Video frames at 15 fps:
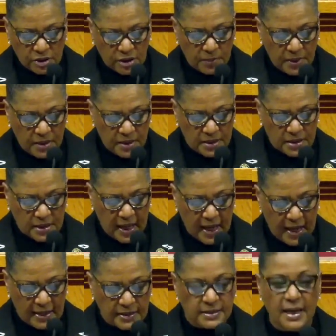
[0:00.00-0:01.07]
them in the
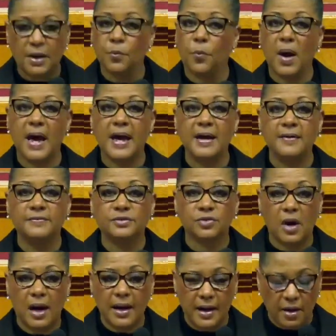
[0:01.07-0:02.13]
stands and waved
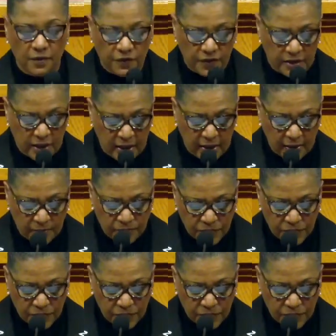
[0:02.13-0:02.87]
triumphantly